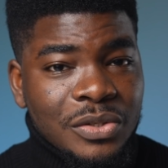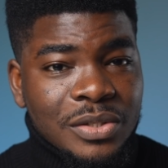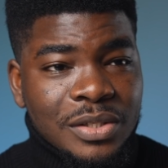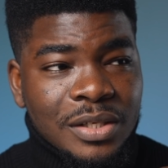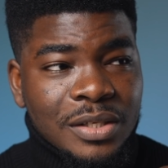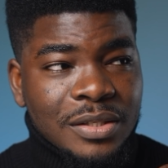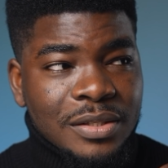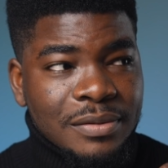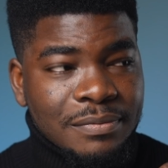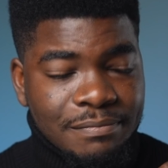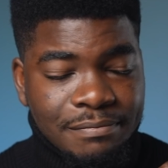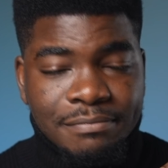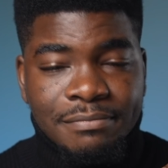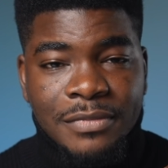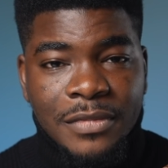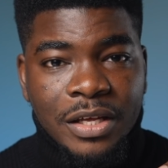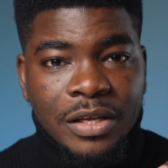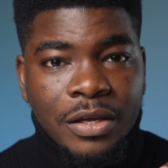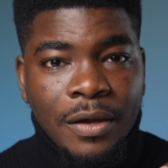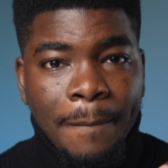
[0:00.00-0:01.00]
users.
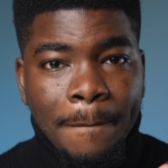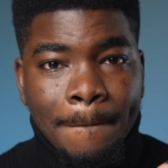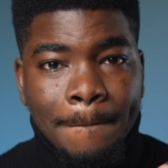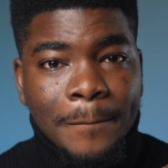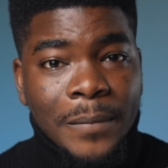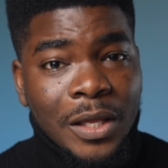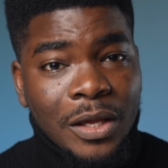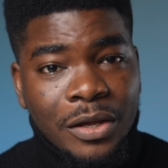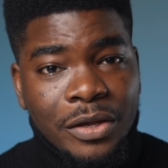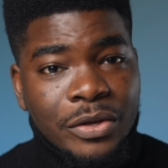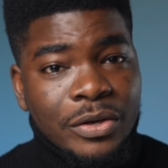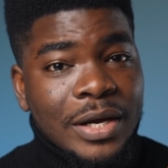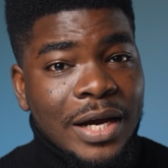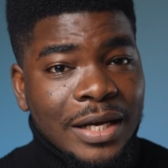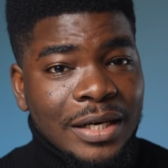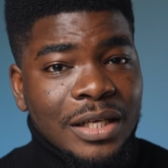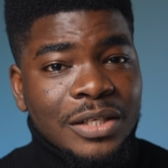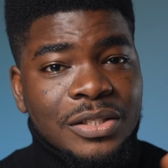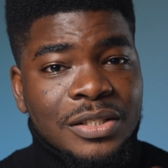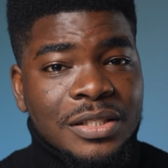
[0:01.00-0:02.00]
Yep.
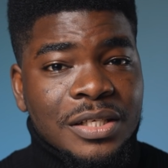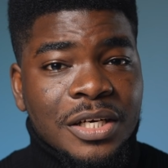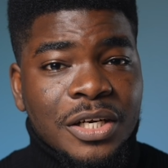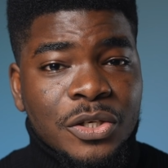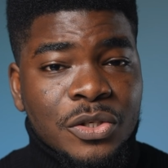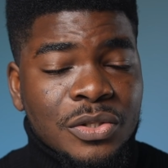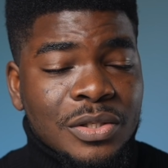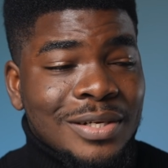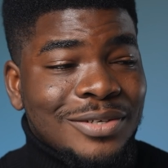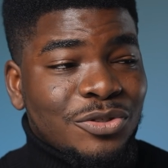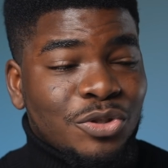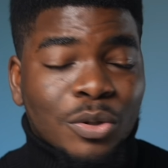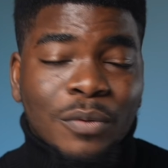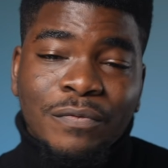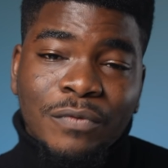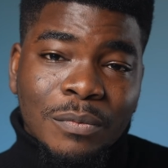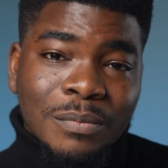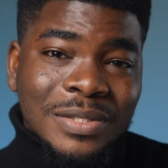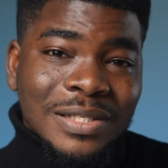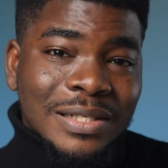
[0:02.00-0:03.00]
Uganda's internet users
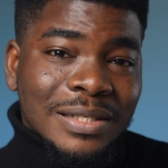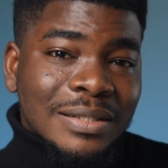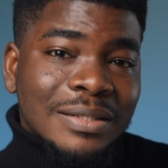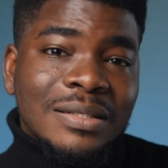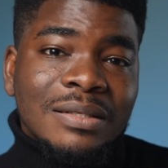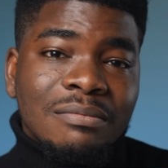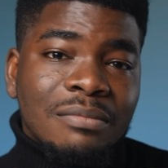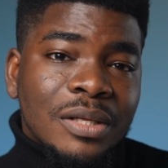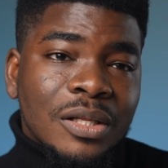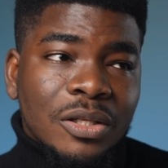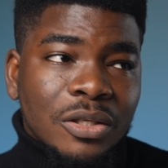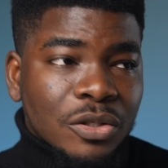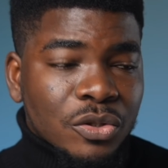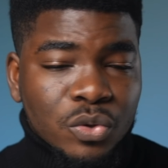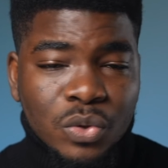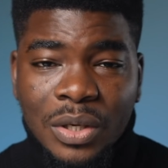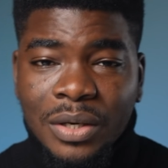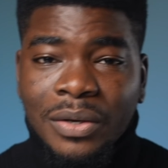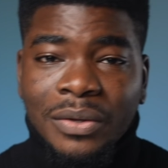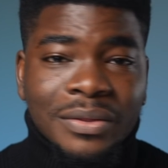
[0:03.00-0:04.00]
dropped from 16 million
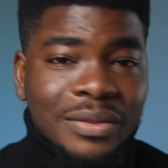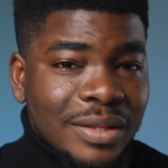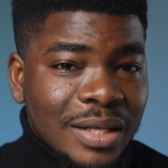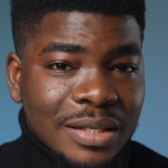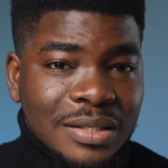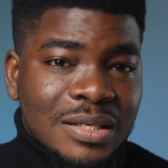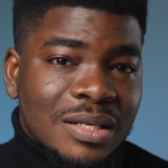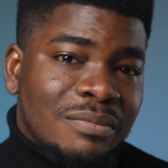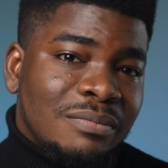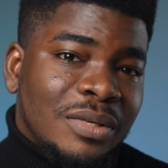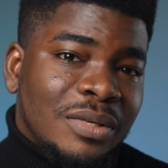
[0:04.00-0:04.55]
to around 13